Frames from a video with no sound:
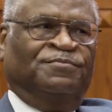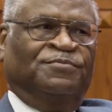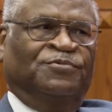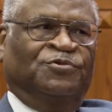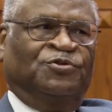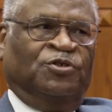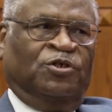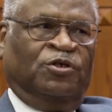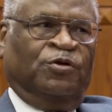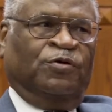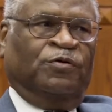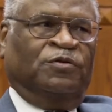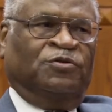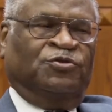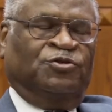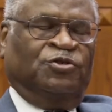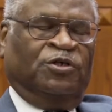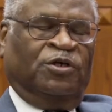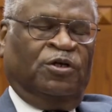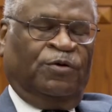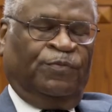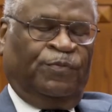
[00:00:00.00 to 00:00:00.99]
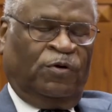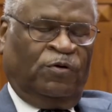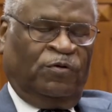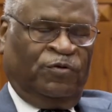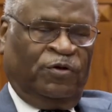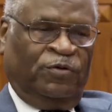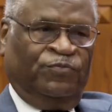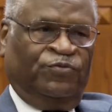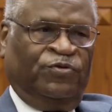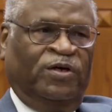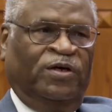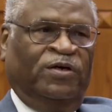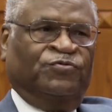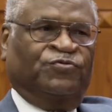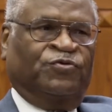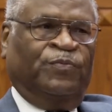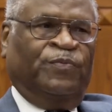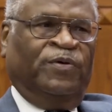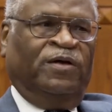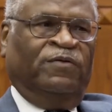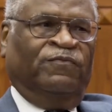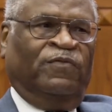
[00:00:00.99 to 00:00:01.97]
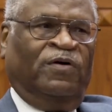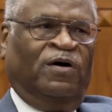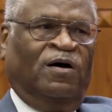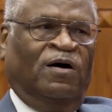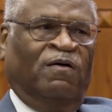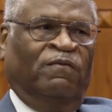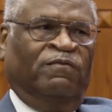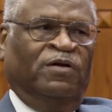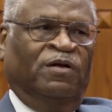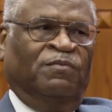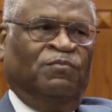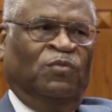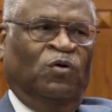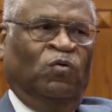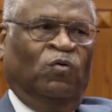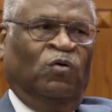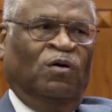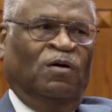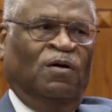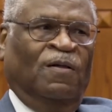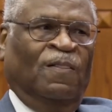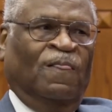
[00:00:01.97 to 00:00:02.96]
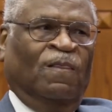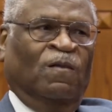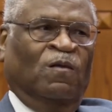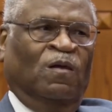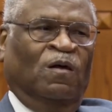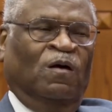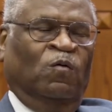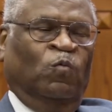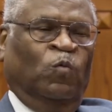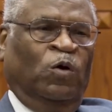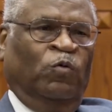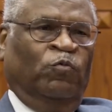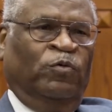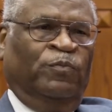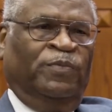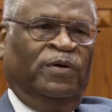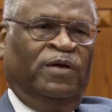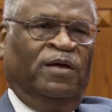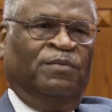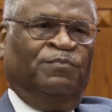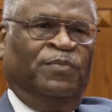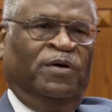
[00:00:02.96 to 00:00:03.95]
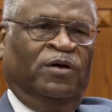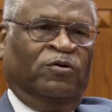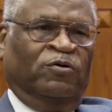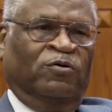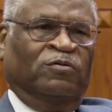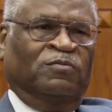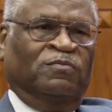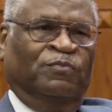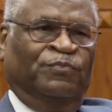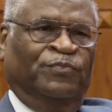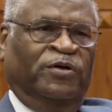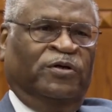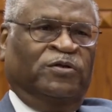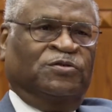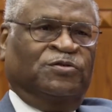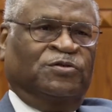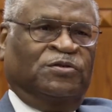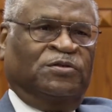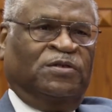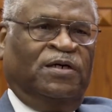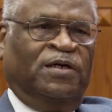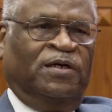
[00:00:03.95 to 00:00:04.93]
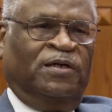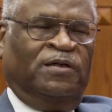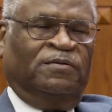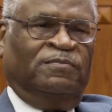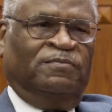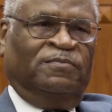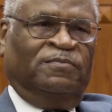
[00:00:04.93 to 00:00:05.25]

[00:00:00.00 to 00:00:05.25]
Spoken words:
took it upon themselves to be involved in more, we would be a better society.